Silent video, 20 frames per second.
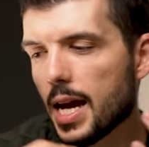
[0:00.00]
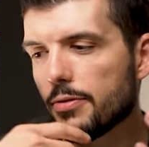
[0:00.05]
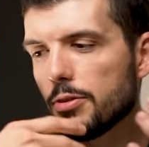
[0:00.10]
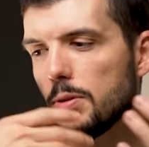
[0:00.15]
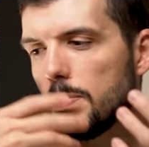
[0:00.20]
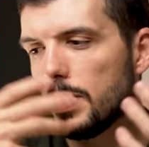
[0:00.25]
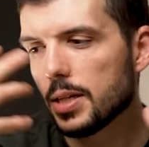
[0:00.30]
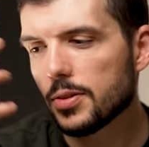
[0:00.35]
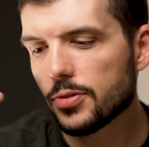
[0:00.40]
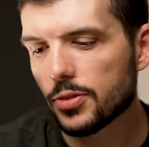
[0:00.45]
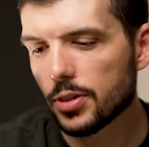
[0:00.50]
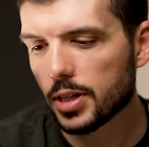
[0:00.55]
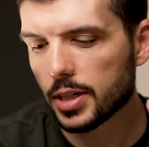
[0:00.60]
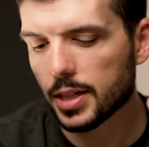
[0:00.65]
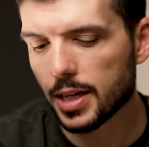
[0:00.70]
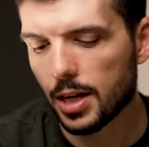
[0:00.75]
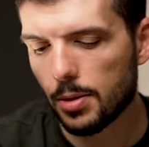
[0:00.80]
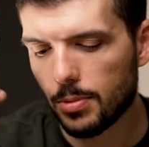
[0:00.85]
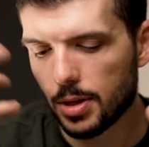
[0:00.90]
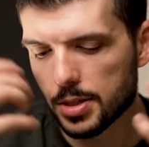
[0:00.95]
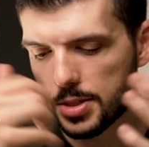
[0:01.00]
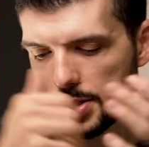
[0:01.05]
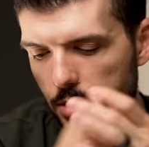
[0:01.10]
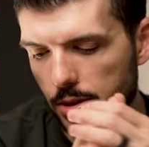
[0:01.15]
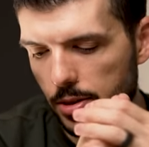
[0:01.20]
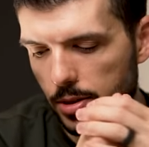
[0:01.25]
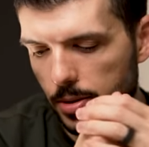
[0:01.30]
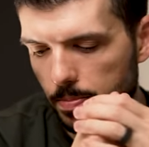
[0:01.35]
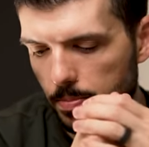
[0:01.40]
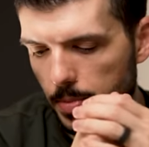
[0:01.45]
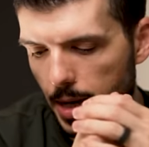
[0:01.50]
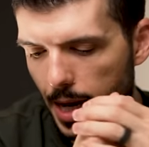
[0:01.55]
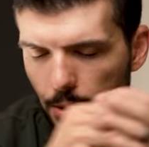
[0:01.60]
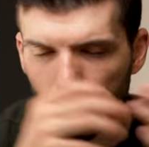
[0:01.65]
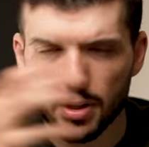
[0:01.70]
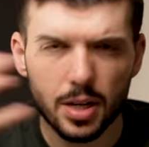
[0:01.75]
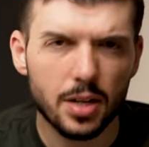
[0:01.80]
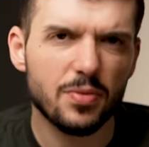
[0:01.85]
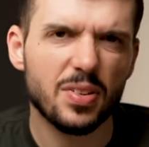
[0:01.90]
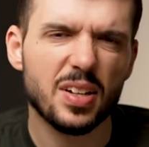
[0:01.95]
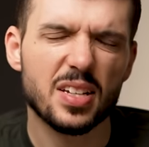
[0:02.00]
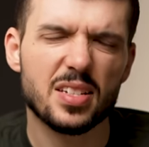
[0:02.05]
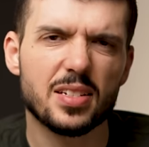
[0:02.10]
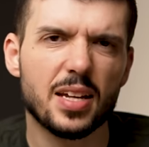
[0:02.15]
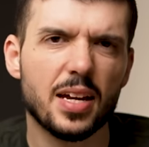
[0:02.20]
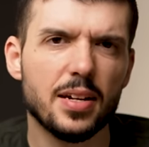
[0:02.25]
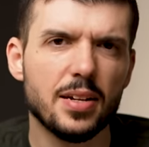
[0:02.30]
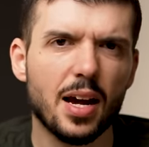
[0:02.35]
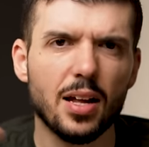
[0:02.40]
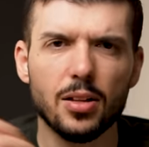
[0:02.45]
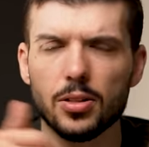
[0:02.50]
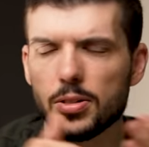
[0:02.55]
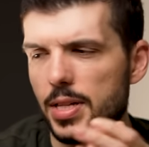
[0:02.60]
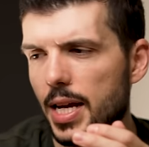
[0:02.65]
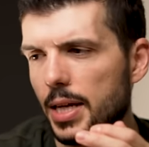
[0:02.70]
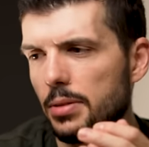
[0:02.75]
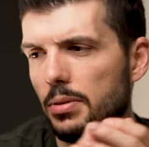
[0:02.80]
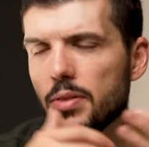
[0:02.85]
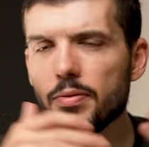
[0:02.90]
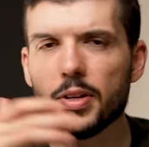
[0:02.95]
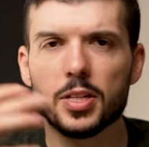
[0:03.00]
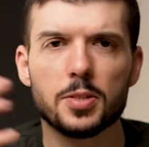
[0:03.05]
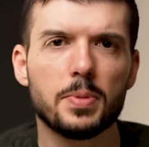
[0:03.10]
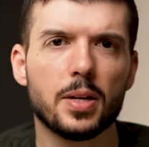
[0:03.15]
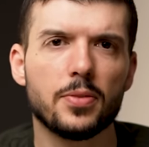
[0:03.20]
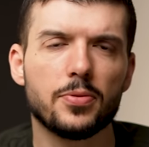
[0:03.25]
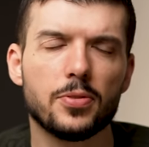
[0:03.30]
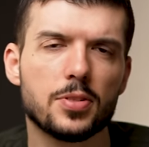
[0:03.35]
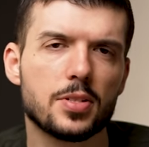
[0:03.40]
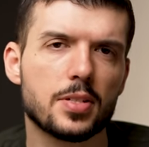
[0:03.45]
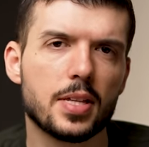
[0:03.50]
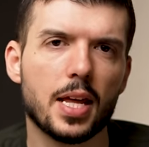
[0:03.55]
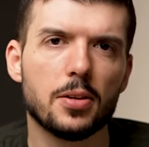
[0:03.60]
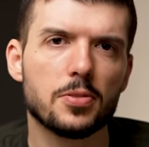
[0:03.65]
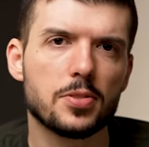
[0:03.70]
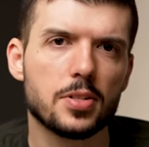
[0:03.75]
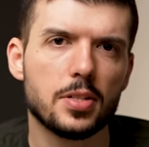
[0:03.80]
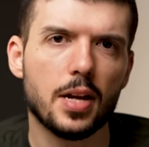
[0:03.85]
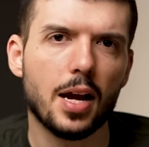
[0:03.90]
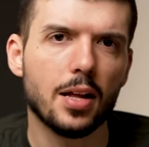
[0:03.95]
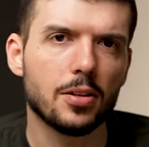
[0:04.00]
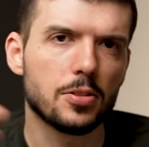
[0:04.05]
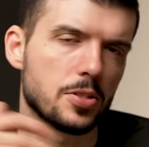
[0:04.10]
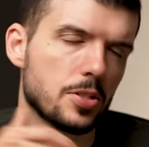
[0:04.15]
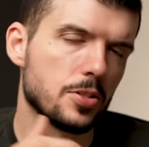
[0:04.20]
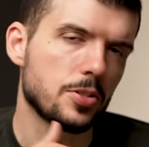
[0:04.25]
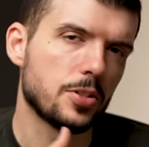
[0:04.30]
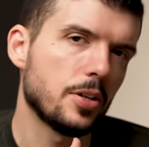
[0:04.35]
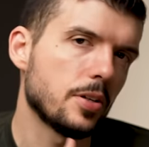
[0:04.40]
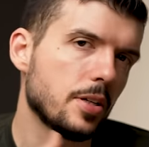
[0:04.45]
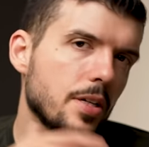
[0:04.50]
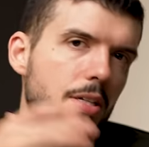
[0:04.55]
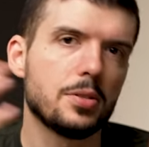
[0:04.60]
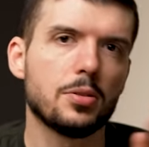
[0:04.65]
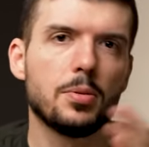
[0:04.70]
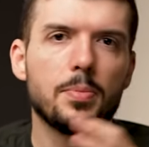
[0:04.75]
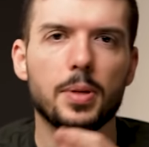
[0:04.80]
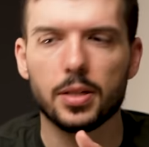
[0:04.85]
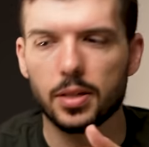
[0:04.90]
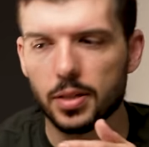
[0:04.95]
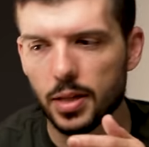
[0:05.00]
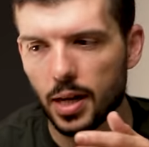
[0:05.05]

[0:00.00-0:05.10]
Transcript: everybody starting out wants to learn, how do I invest $10? How do I invest my first $1,000 and turn it into a million